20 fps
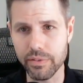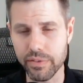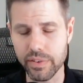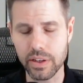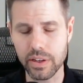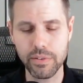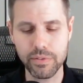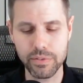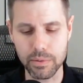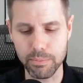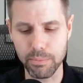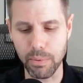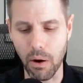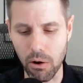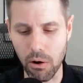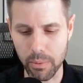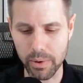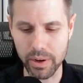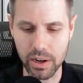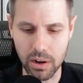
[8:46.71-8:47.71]
if the
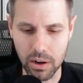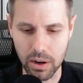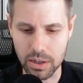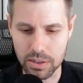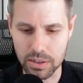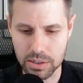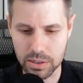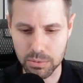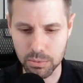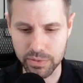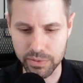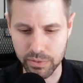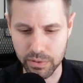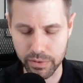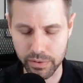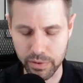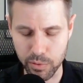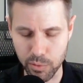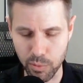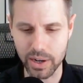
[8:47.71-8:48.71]
borrowing costs, if
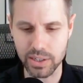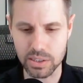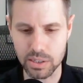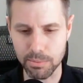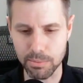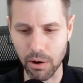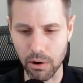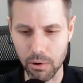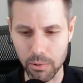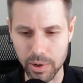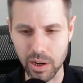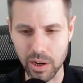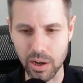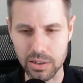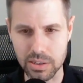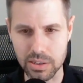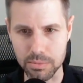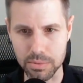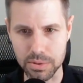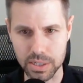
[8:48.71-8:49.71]
we've raised the borrowing costs
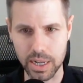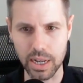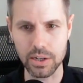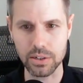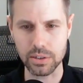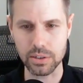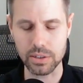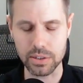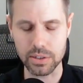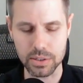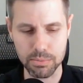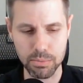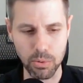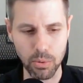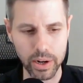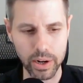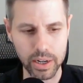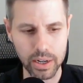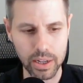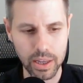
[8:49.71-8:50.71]
substantially at this point,